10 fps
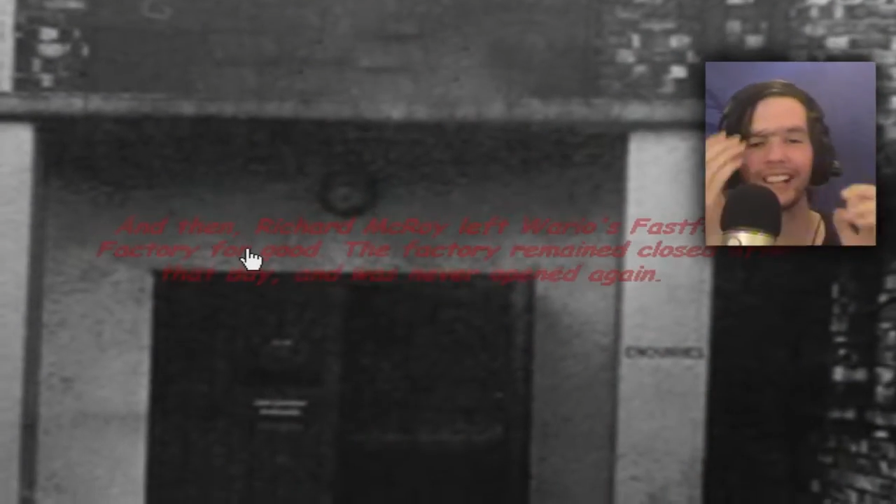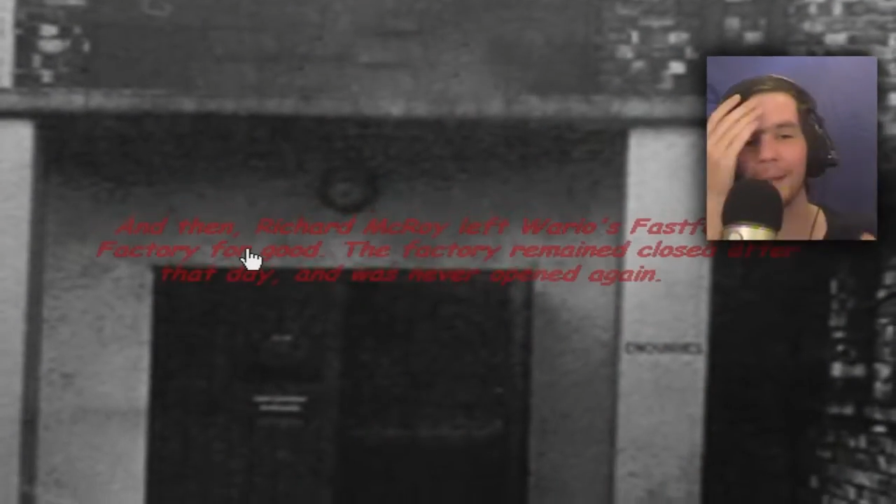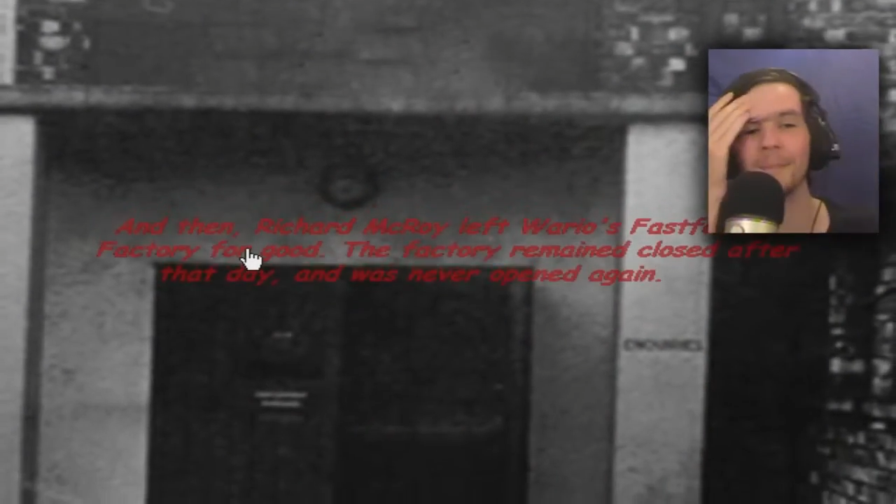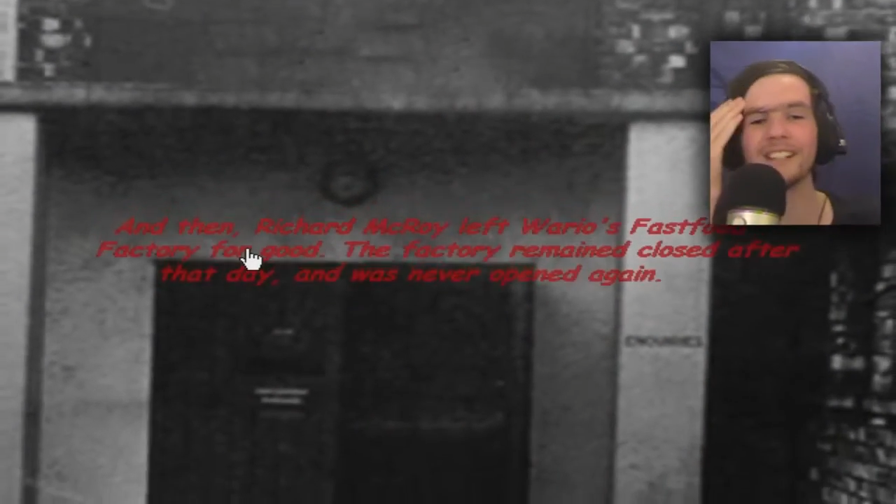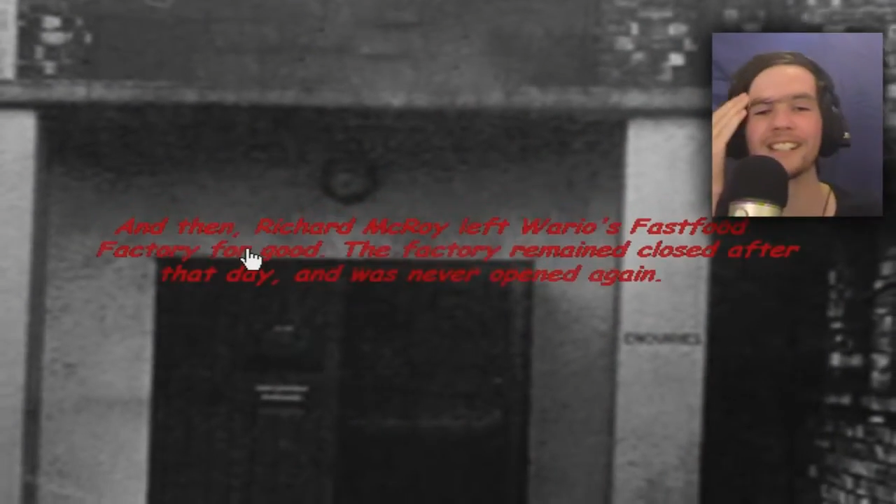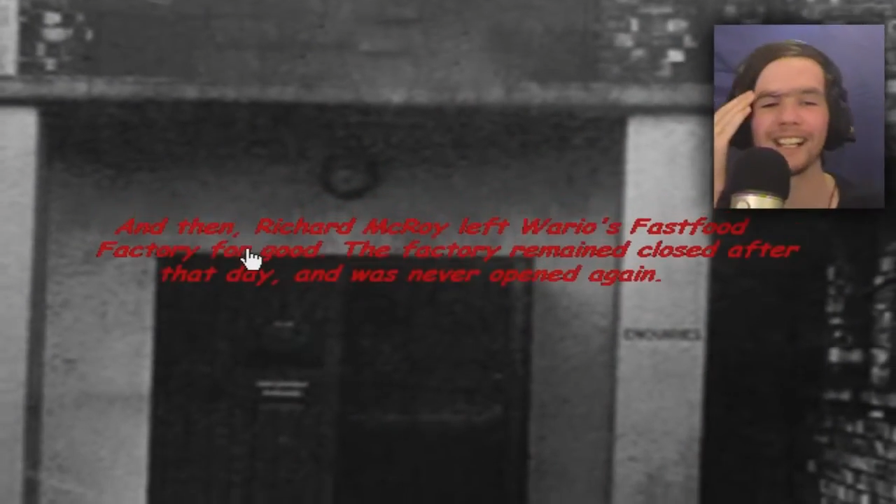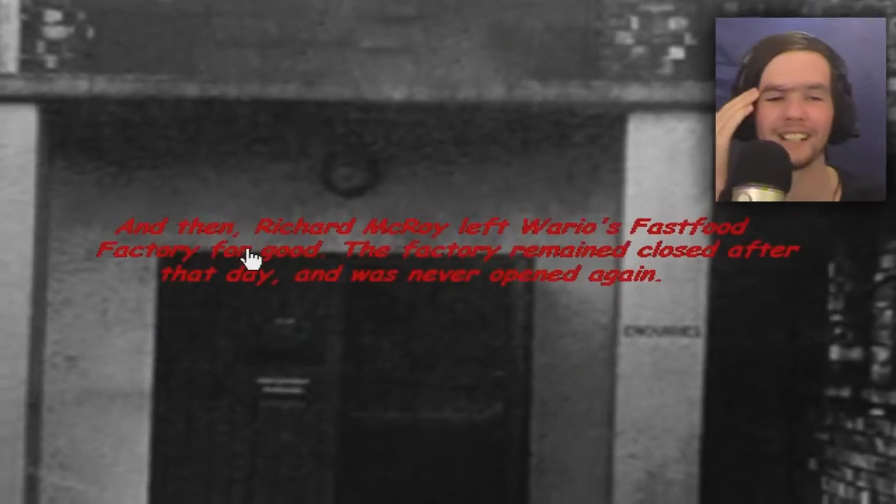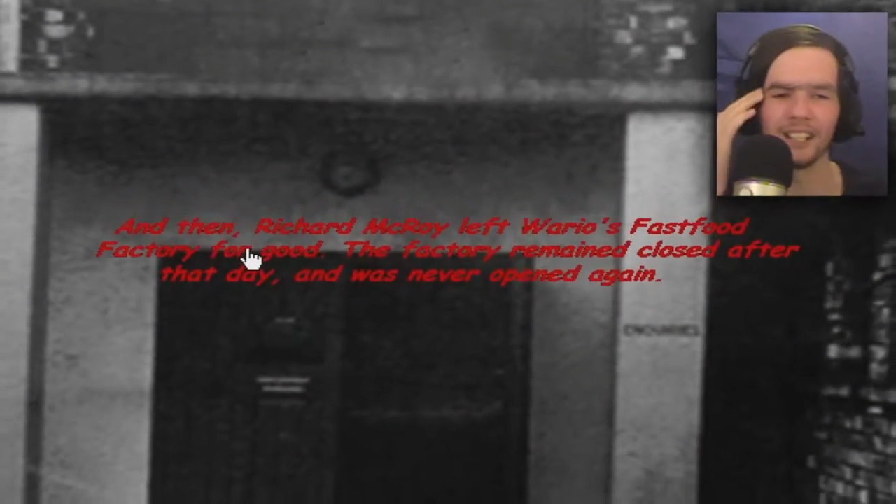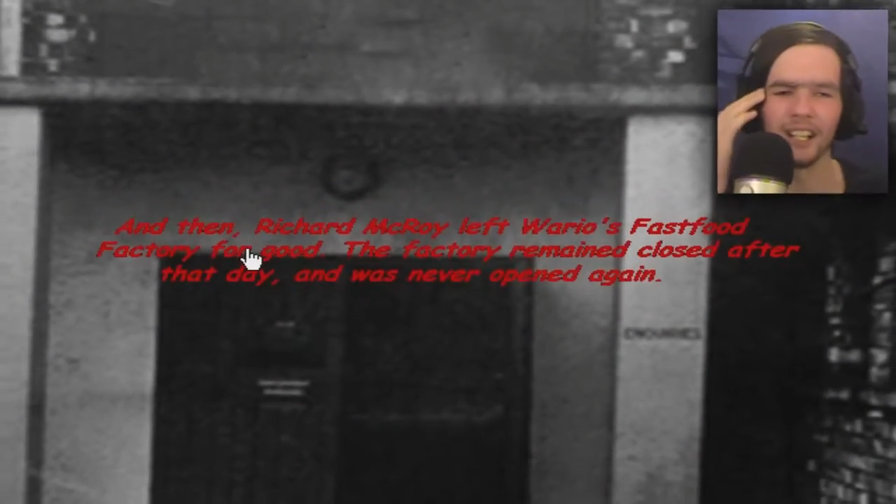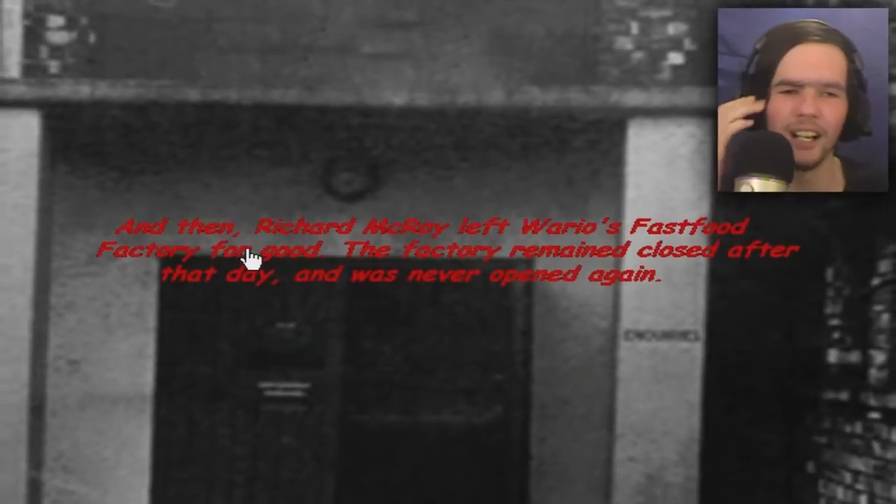Okay, I meant
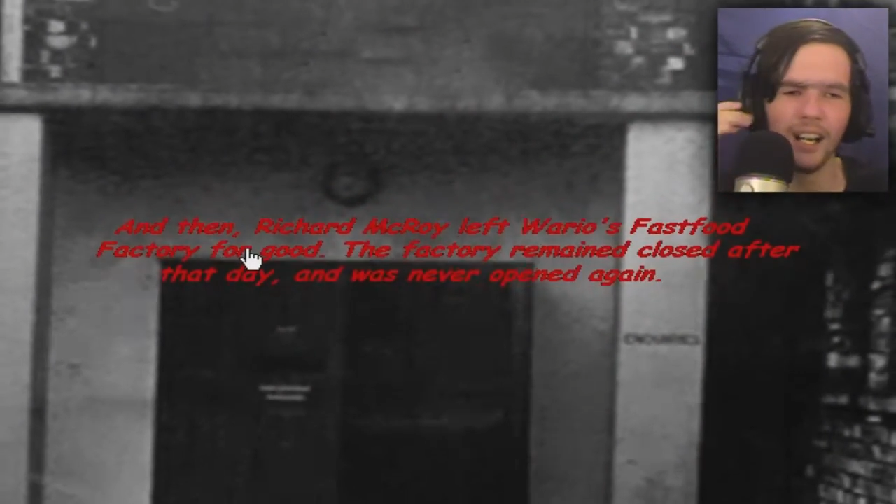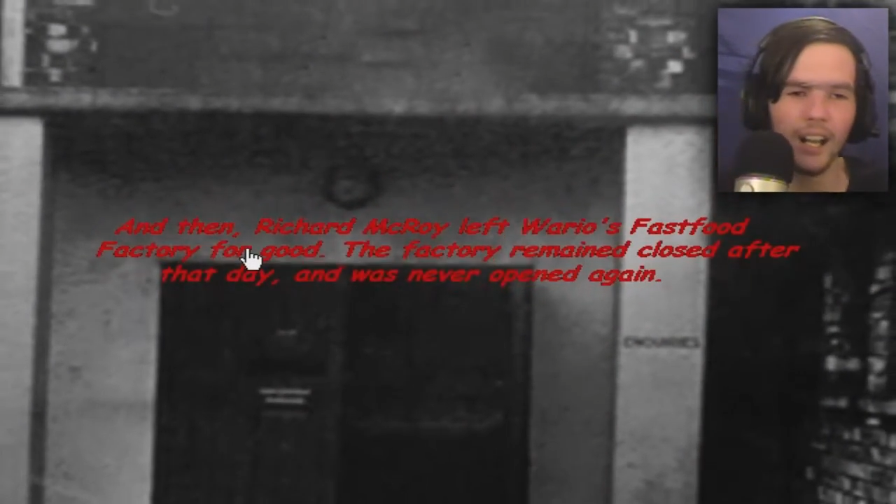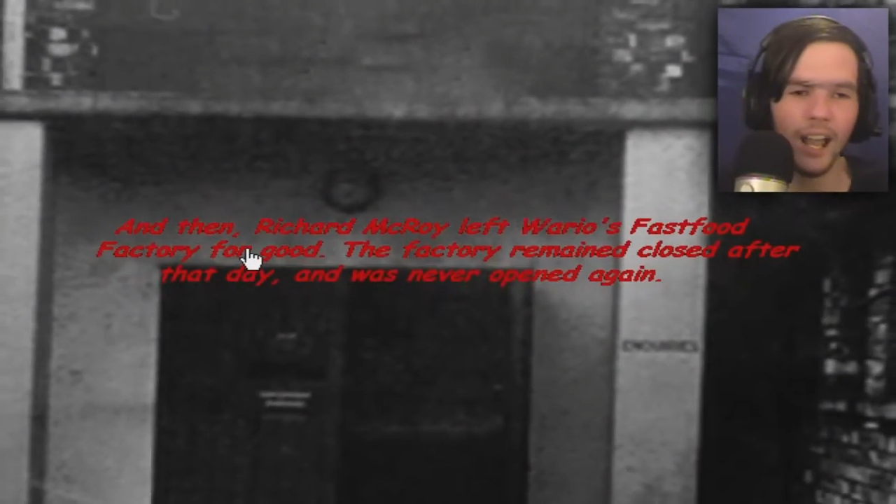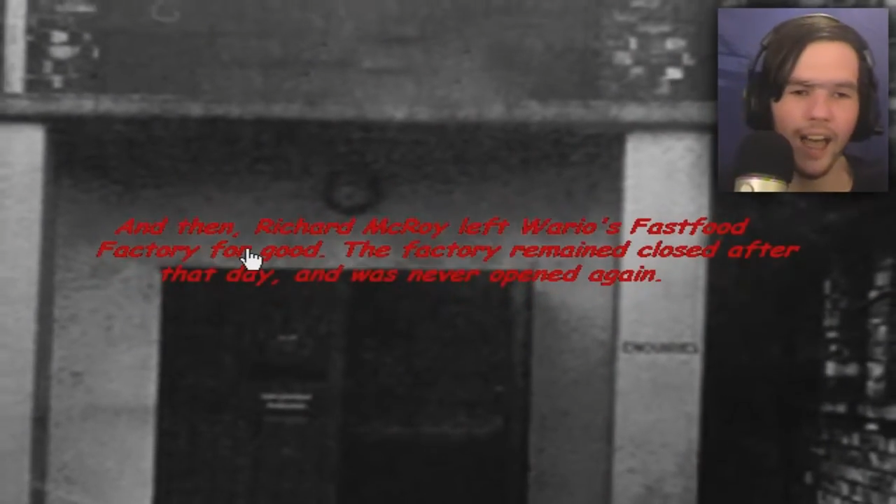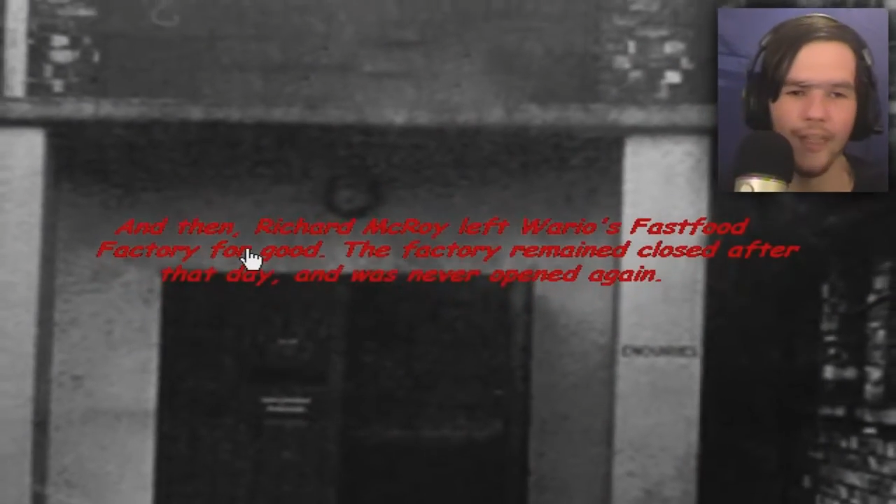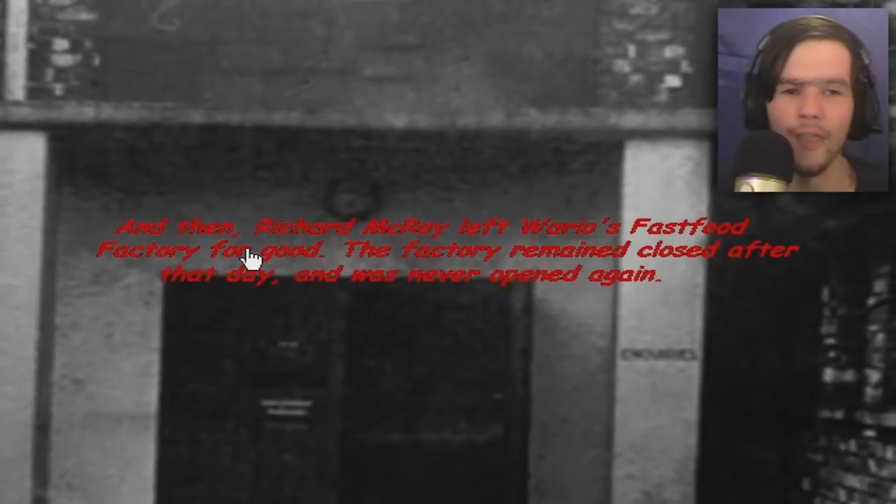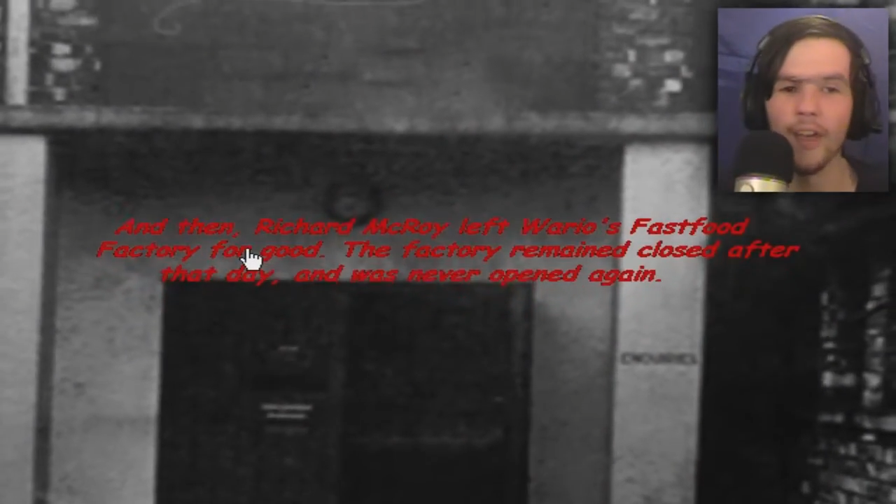second. And